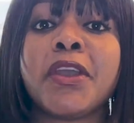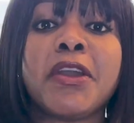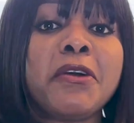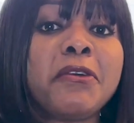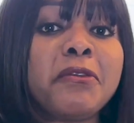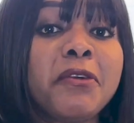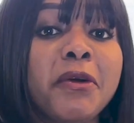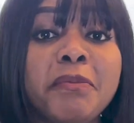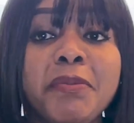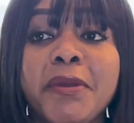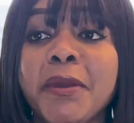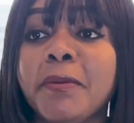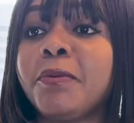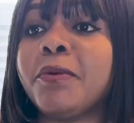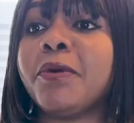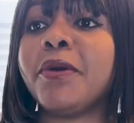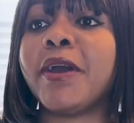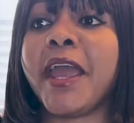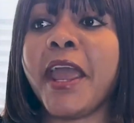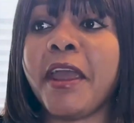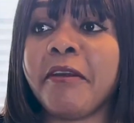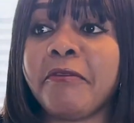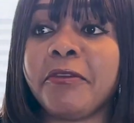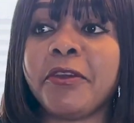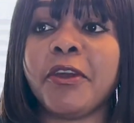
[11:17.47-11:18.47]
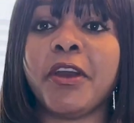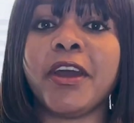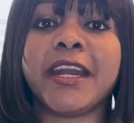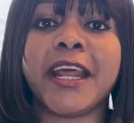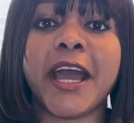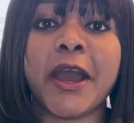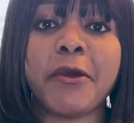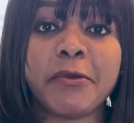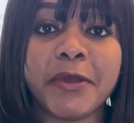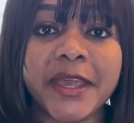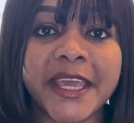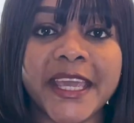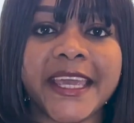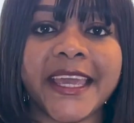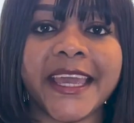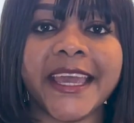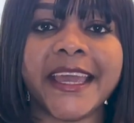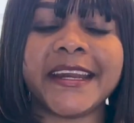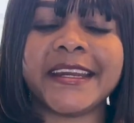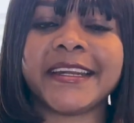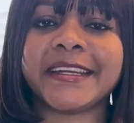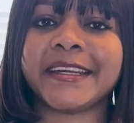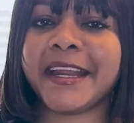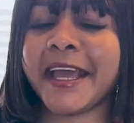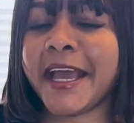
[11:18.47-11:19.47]
for people every other
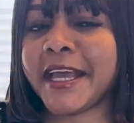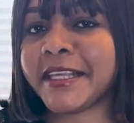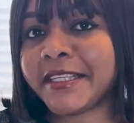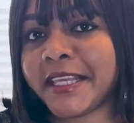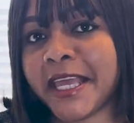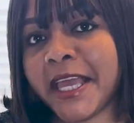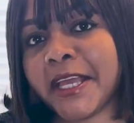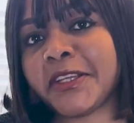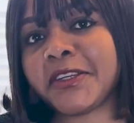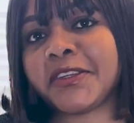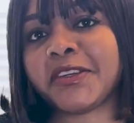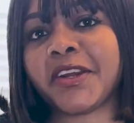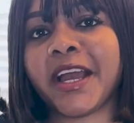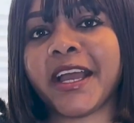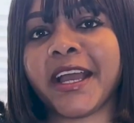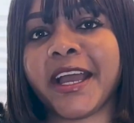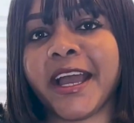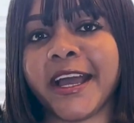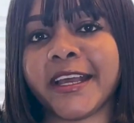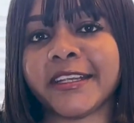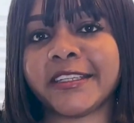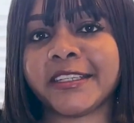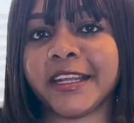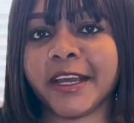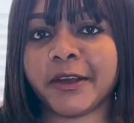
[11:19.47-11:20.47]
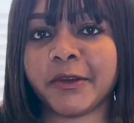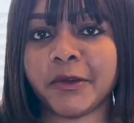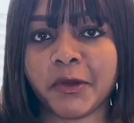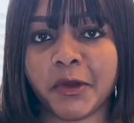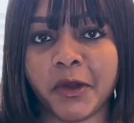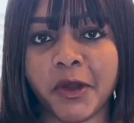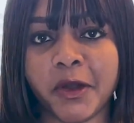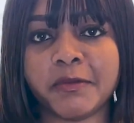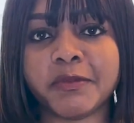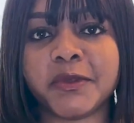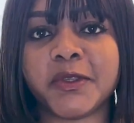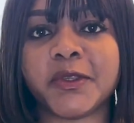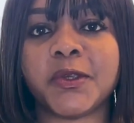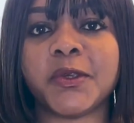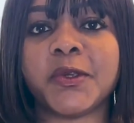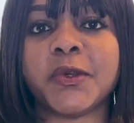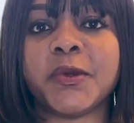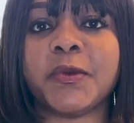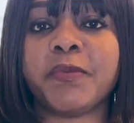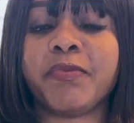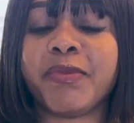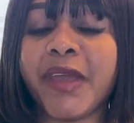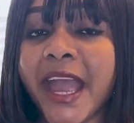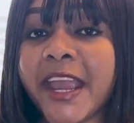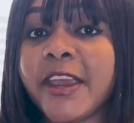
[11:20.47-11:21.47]
weekend, that's extra cash that will come to
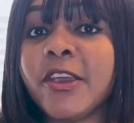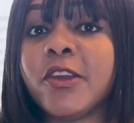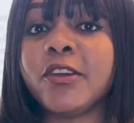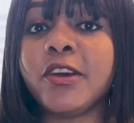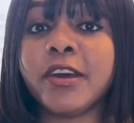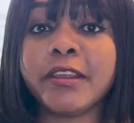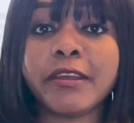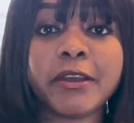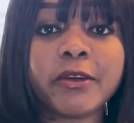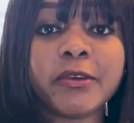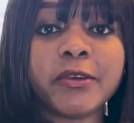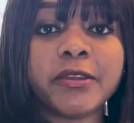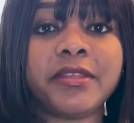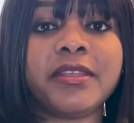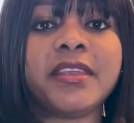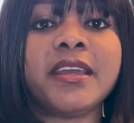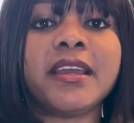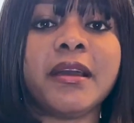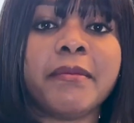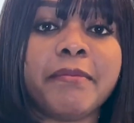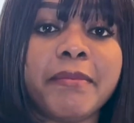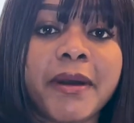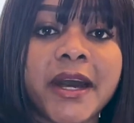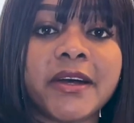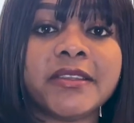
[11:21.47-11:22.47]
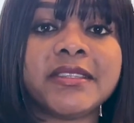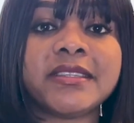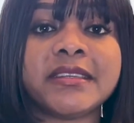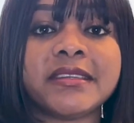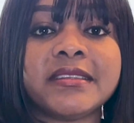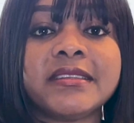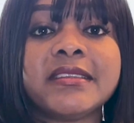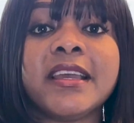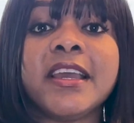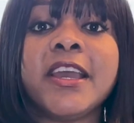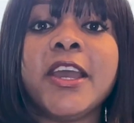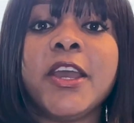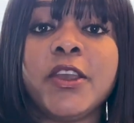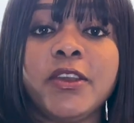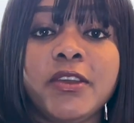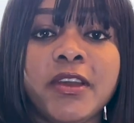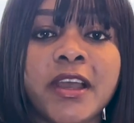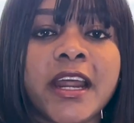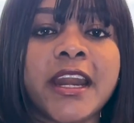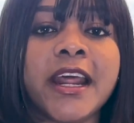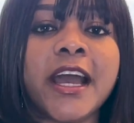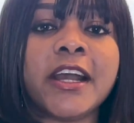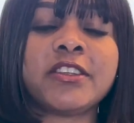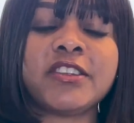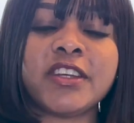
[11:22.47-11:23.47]
you. And you know the good thing about it, you
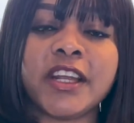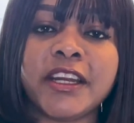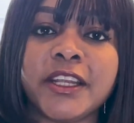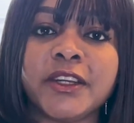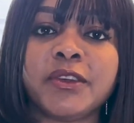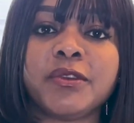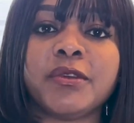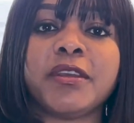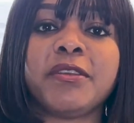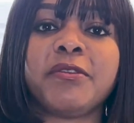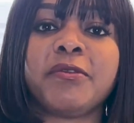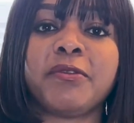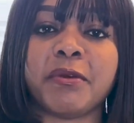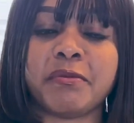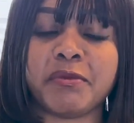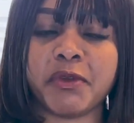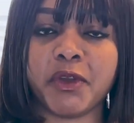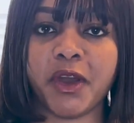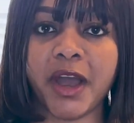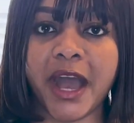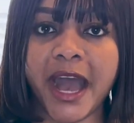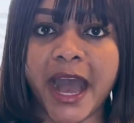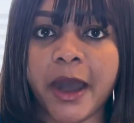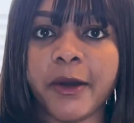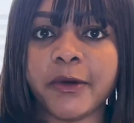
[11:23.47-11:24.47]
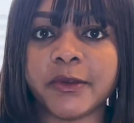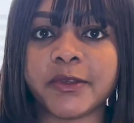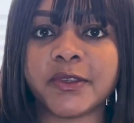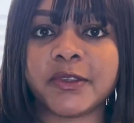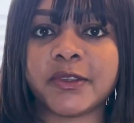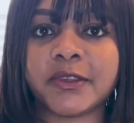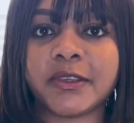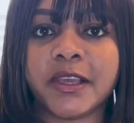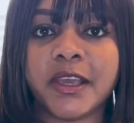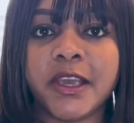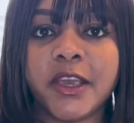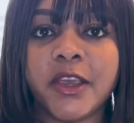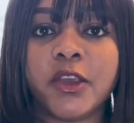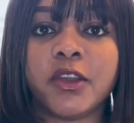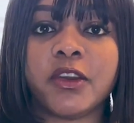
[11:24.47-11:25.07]
can actually do it from your house.